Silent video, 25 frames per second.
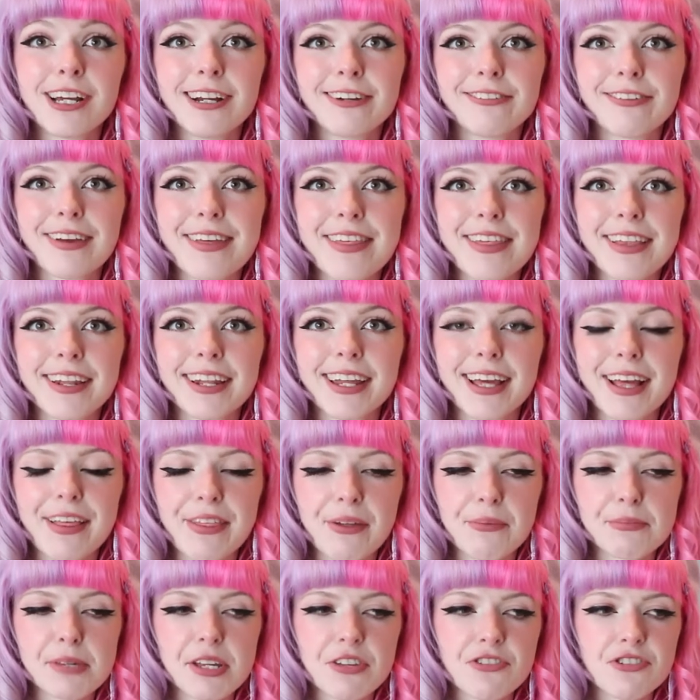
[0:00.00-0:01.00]
recently as I
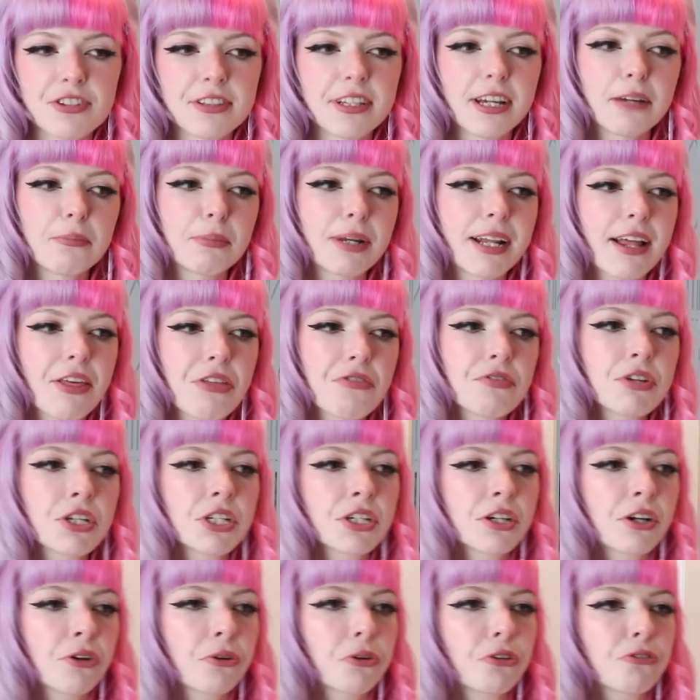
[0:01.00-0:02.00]
mentioned that in my last
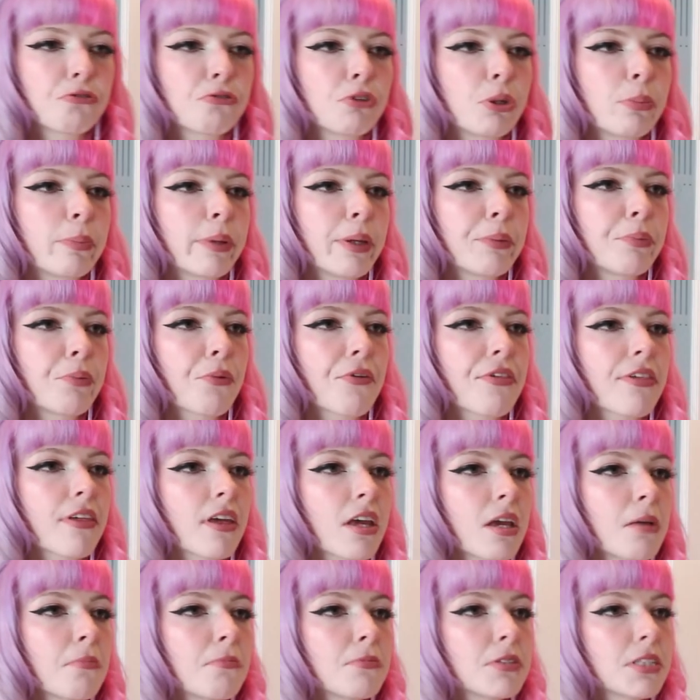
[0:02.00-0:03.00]
video and a few people
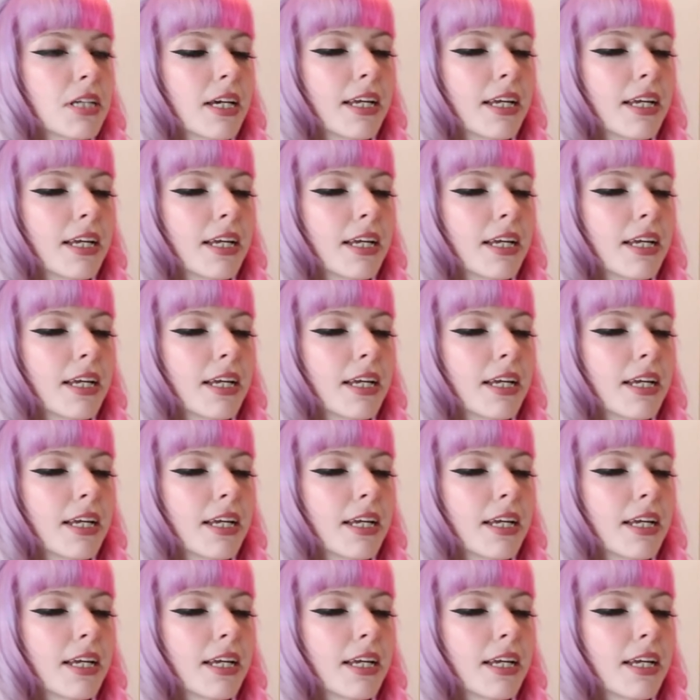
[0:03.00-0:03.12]
seemed